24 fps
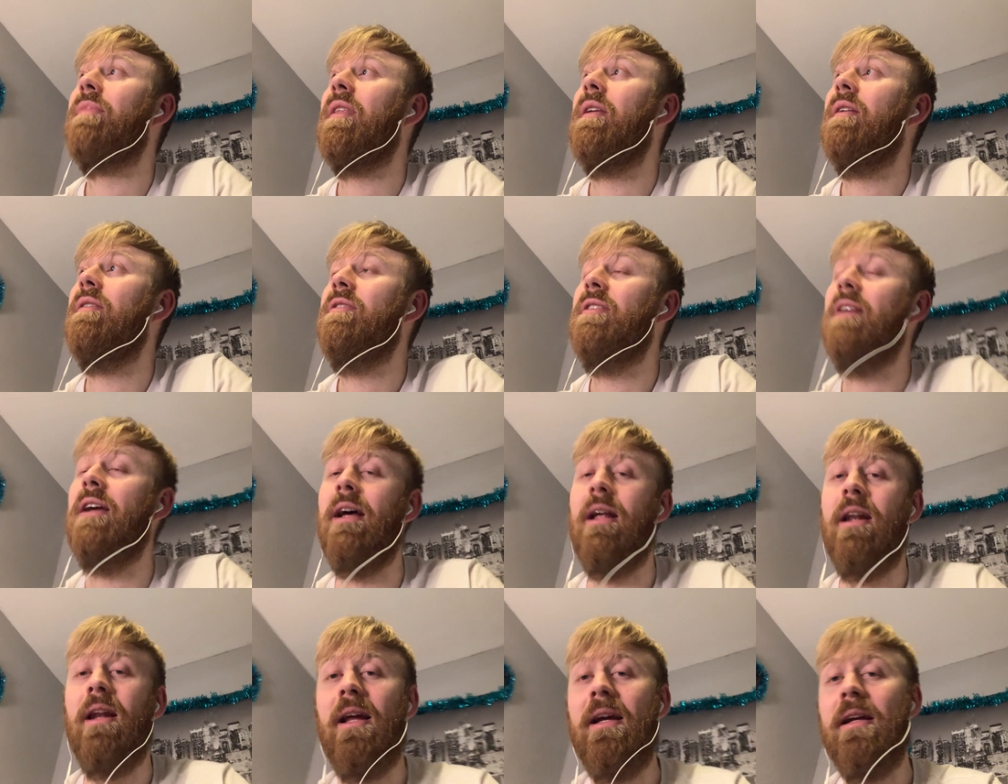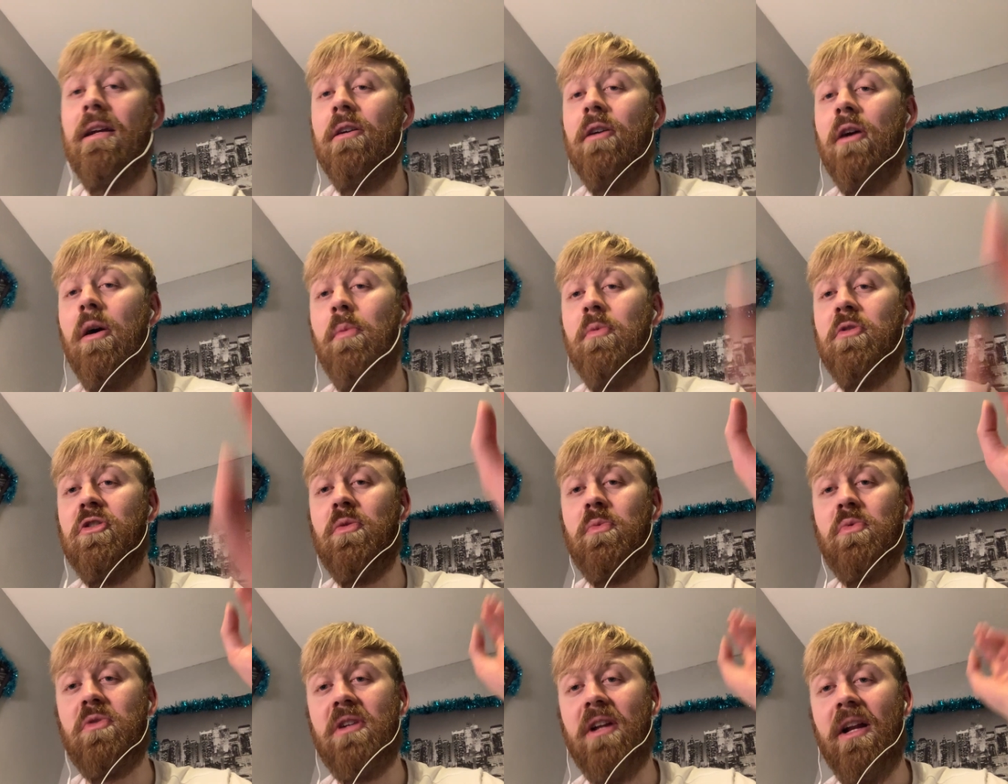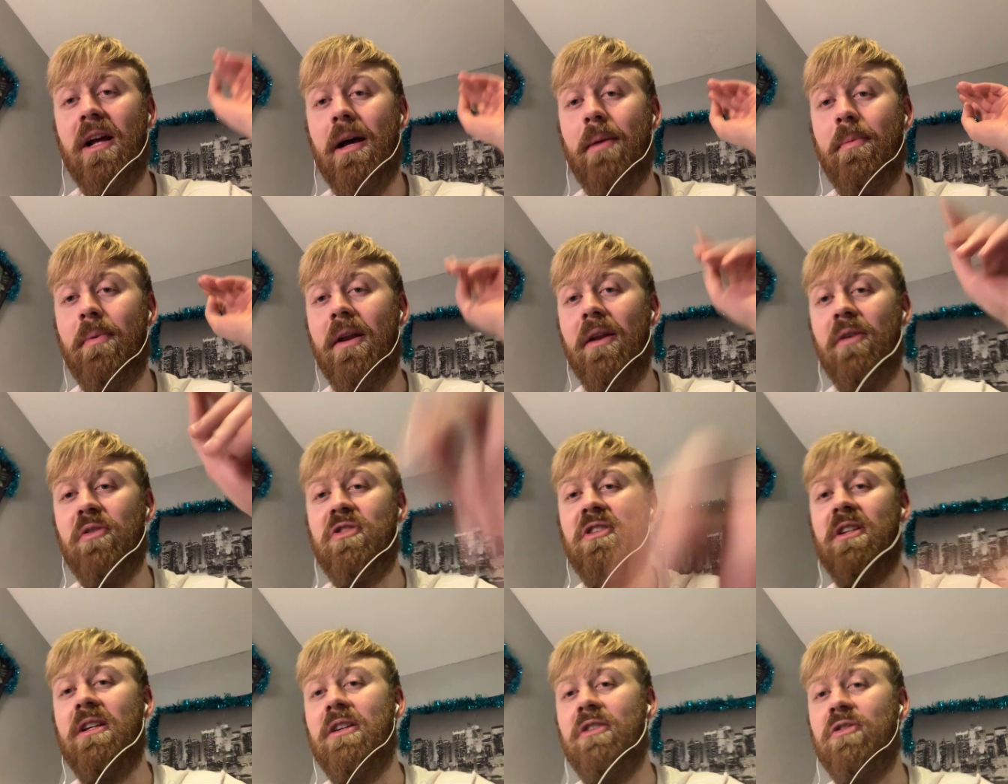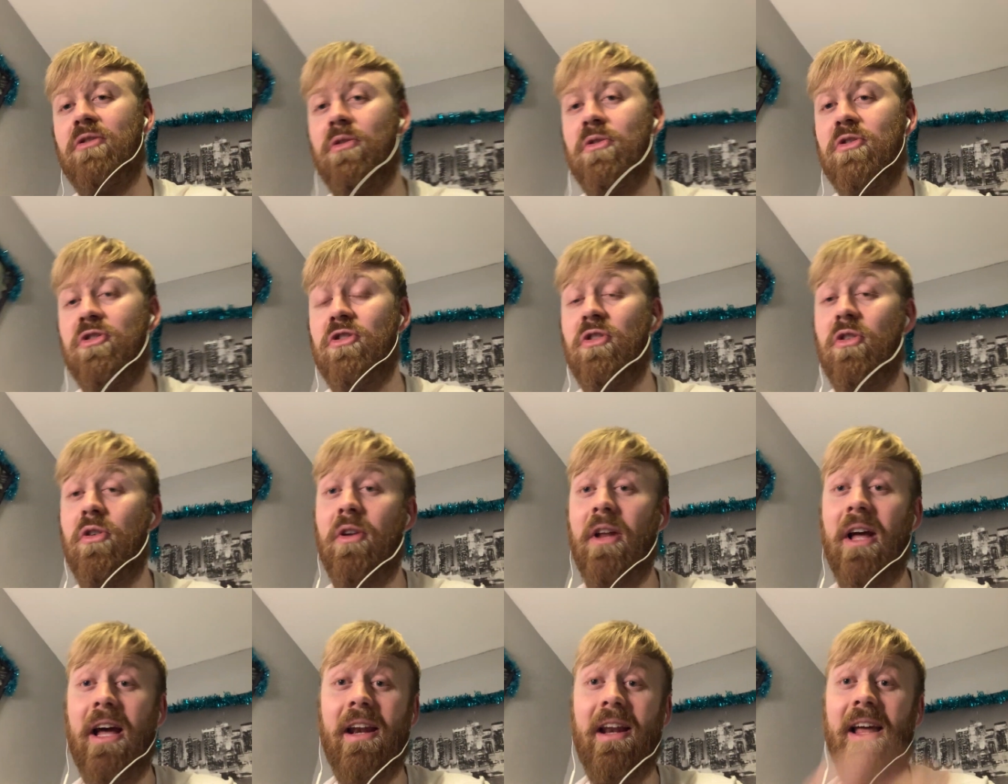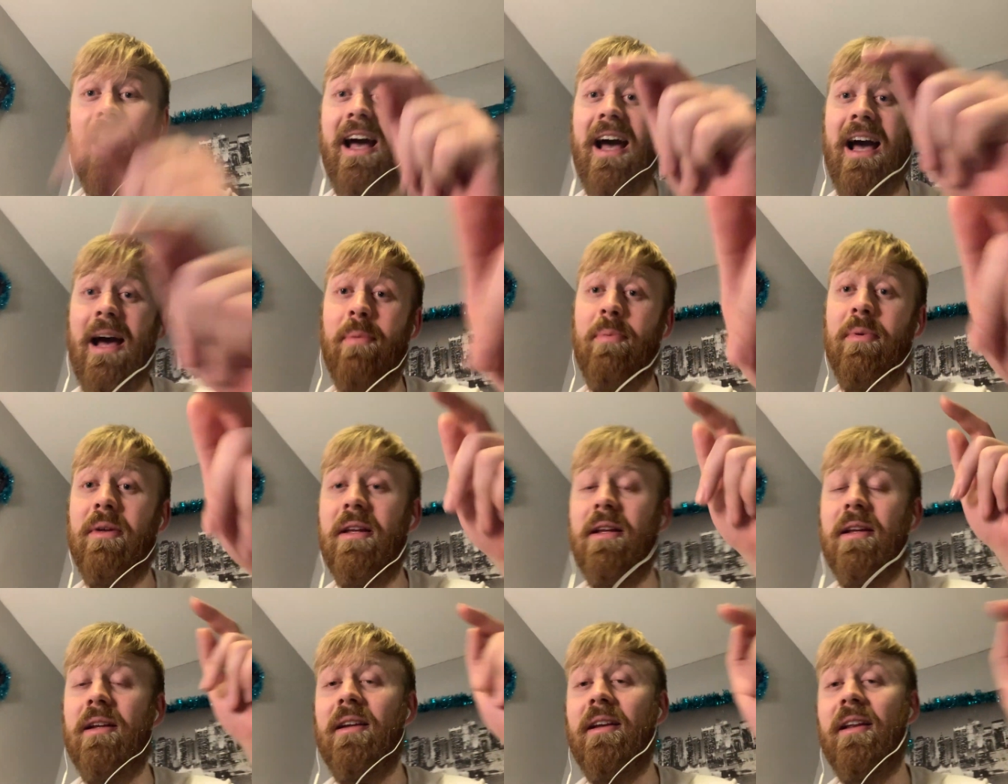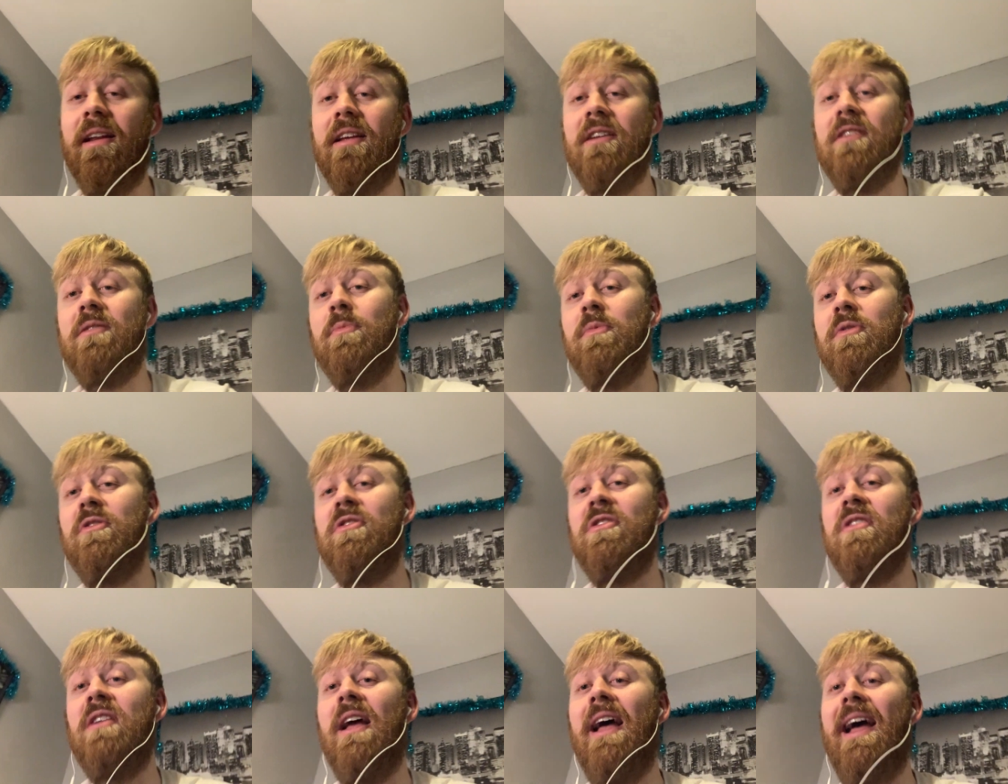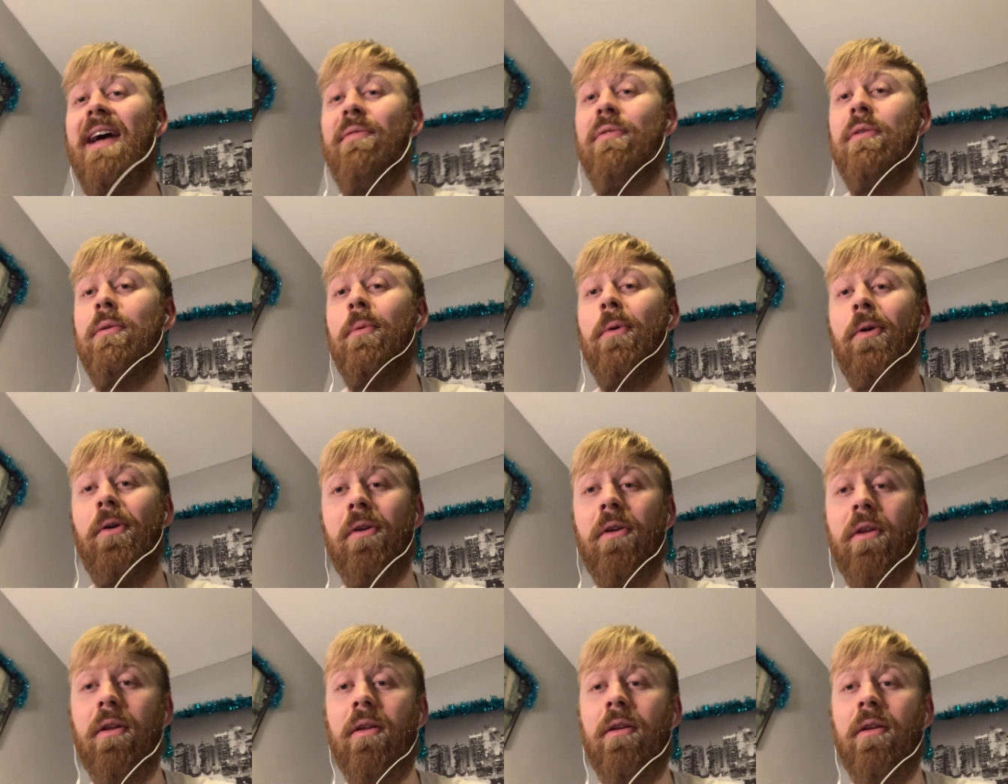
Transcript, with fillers: so yeah, like, comment, subscribe, and I'll see you all soon. And happy Christmas, everyone.